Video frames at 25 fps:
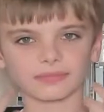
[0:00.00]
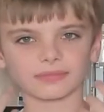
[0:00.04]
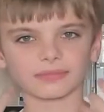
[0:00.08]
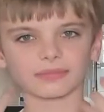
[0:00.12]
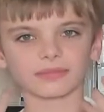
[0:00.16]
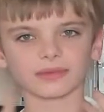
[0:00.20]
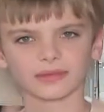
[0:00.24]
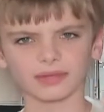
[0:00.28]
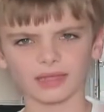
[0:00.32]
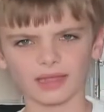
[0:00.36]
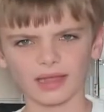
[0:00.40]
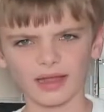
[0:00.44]

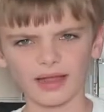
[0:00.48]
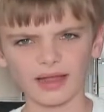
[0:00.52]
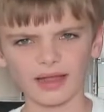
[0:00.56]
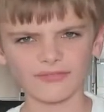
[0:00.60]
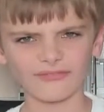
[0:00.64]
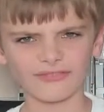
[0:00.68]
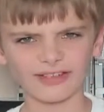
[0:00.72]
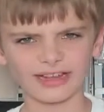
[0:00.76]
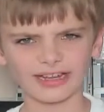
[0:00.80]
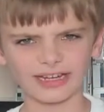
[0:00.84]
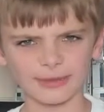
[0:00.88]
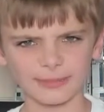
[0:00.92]
that I
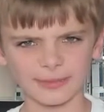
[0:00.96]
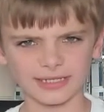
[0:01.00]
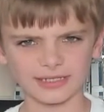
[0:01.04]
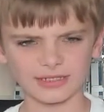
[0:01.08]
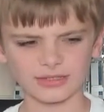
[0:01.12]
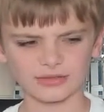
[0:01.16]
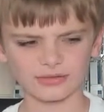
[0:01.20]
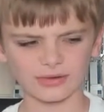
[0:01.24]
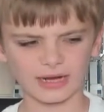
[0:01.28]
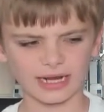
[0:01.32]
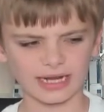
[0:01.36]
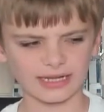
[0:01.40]
found a bit
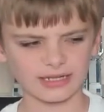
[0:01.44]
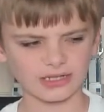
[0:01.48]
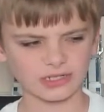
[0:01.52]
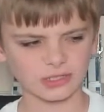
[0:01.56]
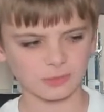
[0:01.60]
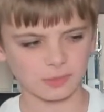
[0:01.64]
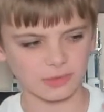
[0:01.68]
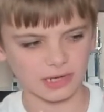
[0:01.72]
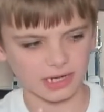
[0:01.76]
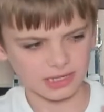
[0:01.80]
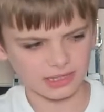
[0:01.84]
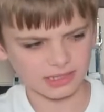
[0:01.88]

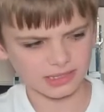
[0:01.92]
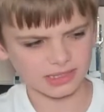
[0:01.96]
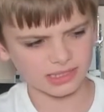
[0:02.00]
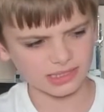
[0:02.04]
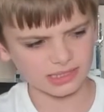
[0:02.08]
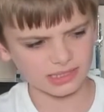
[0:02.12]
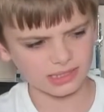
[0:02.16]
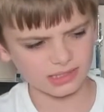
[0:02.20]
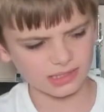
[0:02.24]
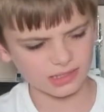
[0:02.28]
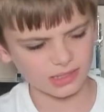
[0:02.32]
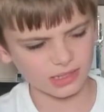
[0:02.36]
strange, because
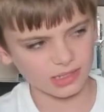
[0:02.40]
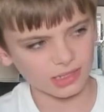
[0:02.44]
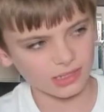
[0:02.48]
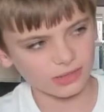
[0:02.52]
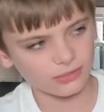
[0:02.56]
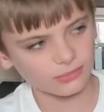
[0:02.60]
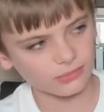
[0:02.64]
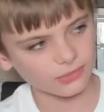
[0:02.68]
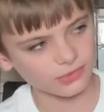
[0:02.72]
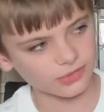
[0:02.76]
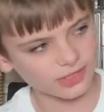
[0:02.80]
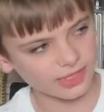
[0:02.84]
this is a
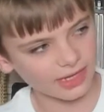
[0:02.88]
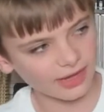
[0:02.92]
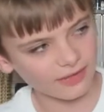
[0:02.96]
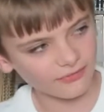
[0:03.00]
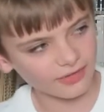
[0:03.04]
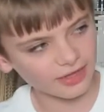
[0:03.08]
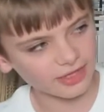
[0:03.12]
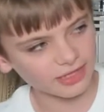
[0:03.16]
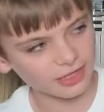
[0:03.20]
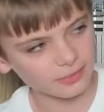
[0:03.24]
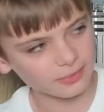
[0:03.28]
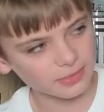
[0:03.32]
Clone Wars set, I
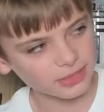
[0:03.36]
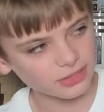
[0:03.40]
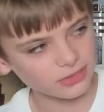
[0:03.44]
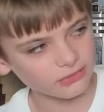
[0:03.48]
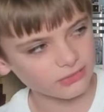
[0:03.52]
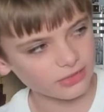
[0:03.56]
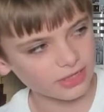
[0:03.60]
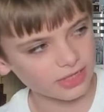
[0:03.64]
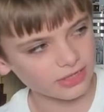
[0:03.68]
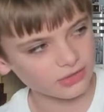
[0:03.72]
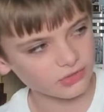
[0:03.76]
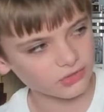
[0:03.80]
found it a bit
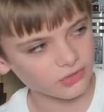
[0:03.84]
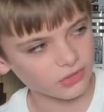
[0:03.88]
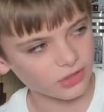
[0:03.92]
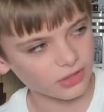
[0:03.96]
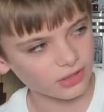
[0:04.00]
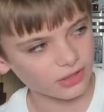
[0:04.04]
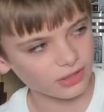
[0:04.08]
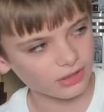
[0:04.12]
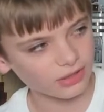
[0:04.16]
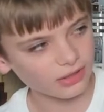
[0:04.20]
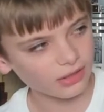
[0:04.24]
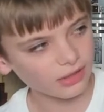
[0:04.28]
strange
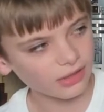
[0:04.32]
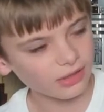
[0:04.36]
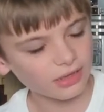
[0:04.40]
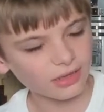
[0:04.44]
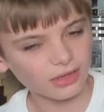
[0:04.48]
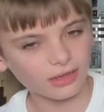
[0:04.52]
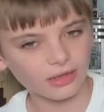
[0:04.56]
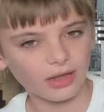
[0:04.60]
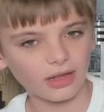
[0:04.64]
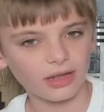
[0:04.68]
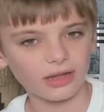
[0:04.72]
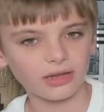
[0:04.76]
that
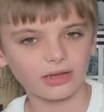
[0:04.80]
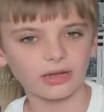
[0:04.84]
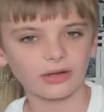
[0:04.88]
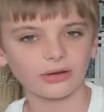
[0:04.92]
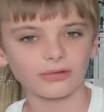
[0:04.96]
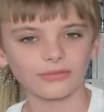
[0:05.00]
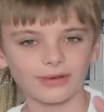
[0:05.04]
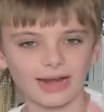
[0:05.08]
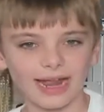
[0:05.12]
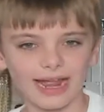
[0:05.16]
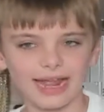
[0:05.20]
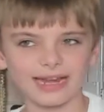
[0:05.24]

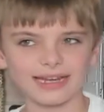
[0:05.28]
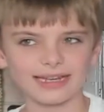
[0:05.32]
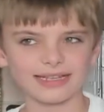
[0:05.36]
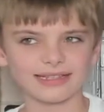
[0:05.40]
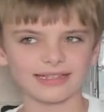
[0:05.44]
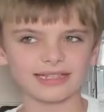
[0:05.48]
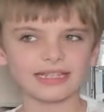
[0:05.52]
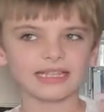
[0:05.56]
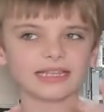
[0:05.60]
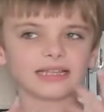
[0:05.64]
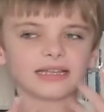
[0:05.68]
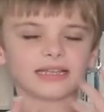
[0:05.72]
Kylo Ren is
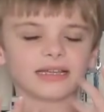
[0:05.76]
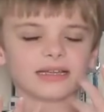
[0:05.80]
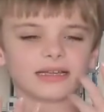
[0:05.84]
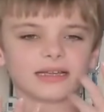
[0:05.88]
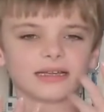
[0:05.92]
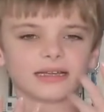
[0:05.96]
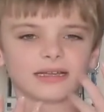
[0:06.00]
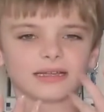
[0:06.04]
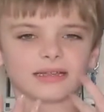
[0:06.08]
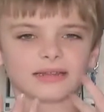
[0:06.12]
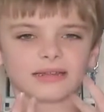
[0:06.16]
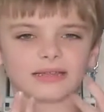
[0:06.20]
in
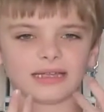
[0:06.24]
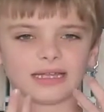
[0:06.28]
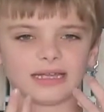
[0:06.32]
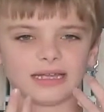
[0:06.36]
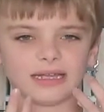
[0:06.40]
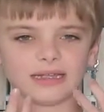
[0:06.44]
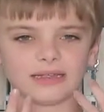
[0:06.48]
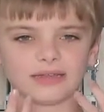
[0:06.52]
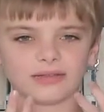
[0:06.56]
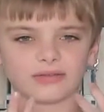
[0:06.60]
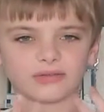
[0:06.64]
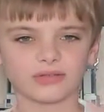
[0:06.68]

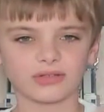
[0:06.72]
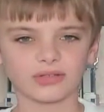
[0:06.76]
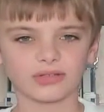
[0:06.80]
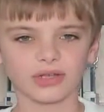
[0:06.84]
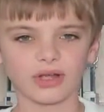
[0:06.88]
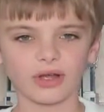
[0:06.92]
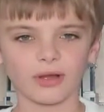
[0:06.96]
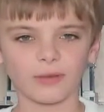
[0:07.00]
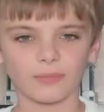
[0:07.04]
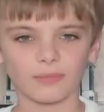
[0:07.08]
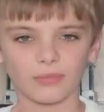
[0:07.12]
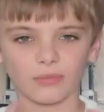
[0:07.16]
the
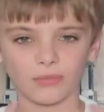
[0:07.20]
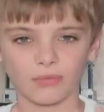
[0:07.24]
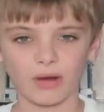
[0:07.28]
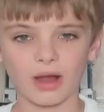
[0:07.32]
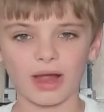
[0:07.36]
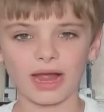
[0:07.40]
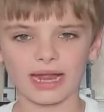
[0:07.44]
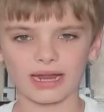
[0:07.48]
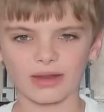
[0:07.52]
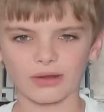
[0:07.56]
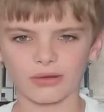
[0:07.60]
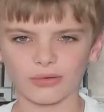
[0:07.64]
top
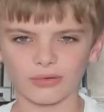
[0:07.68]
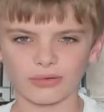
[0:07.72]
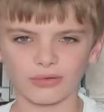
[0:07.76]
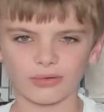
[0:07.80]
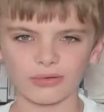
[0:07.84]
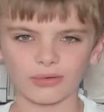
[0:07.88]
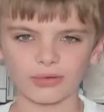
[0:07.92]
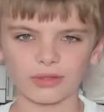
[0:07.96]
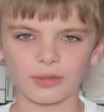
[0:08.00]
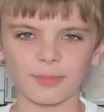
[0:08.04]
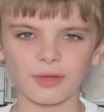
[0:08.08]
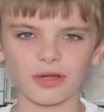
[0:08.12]
right corner
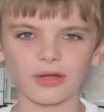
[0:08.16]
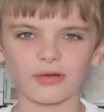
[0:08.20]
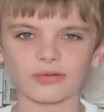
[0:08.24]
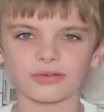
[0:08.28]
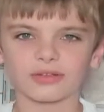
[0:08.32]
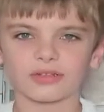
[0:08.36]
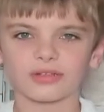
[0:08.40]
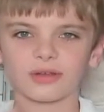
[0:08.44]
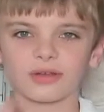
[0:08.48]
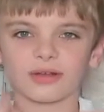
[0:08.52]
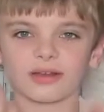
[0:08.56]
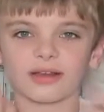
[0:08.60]
of the
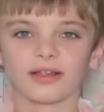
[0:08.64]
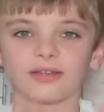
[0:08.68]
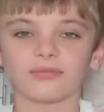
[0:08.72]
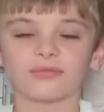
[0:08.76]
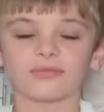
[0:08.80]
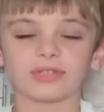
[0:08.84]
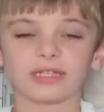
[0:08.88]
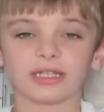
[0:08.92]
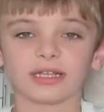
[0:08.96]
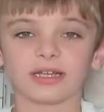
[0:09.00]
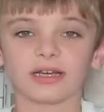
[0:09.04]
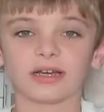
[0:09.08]
box. So I'd love
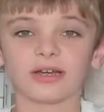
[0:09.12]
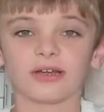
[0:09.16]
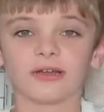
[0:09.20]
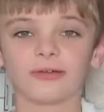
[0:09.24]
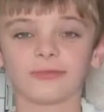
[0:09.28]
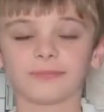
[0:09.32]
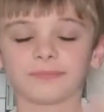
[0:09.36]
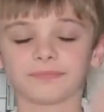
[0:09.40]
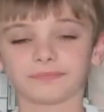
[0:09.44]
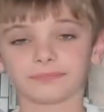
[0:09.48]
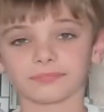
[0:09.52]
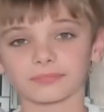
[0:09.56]
to know
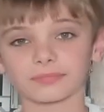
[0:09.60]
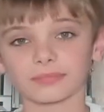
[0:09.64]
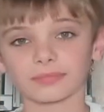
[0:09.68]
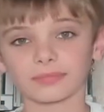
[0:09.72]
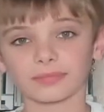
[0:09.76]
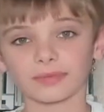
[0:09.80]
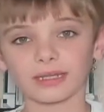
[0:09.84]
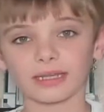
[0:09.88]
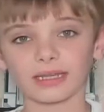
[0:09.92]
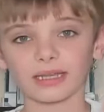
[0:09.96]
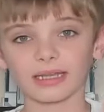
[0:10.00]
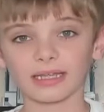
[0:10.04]

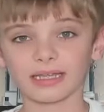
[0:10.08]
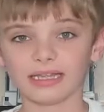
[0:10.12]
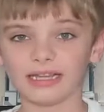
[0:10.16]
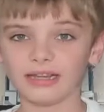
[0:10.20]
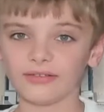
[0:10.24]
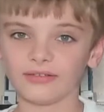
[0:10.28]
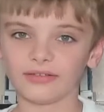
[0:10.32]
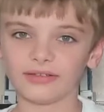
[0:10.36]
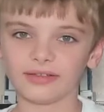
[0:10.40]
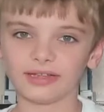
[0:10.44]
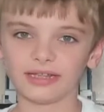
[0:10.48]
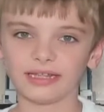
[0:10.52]

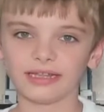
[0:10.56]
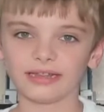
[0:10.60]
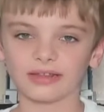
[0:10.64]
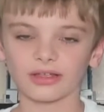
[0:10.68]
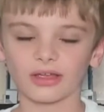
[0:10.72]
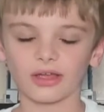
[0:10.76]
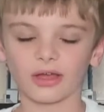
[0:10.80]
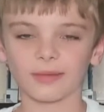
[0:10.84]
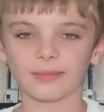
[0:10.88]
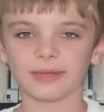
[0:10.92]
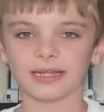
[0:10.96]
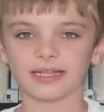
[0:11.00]
in the
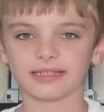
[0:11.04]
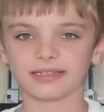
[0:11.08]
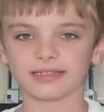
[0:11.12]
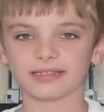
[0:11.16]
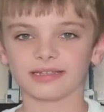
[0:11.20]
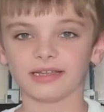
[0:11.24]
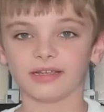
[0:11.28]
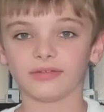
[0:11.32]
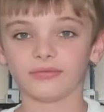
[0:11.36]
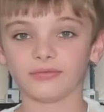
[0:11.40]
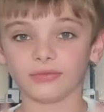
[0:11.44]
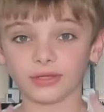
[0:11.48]
comments
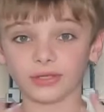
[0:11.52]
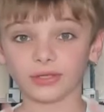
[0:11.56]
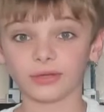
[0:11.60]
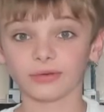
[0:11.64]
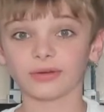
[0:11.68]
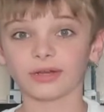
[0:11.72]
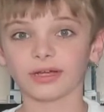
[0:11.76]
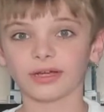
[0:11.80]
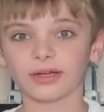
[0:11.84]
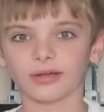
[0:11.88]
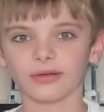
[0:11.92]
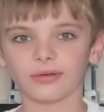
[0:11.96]
if you
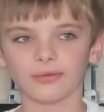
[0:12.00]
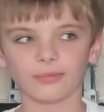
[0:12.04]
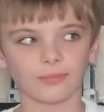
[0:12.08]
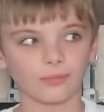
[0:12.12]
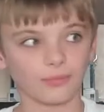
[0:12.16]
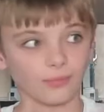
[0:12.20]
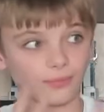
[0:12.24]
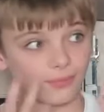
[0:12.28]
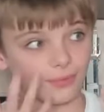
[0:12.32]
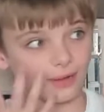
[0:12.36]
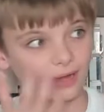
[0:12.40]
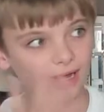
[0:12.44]
know
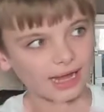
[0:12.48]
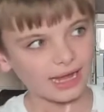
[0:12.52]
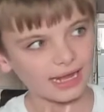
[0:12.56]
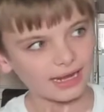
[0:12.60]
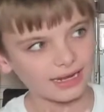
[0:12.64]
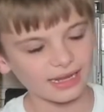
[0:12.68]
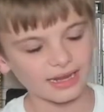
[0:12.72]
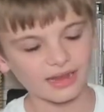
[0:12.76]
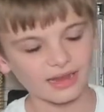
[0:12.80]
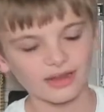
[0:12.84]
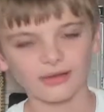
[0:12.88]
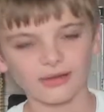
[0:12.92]
why
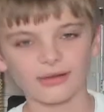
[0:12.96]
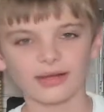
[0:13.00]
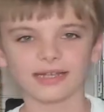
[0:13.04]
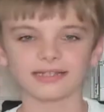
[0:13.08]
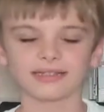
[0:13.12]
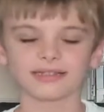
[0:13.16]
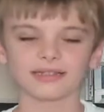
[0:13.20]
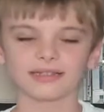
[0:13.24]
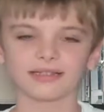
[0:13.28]
LEGO has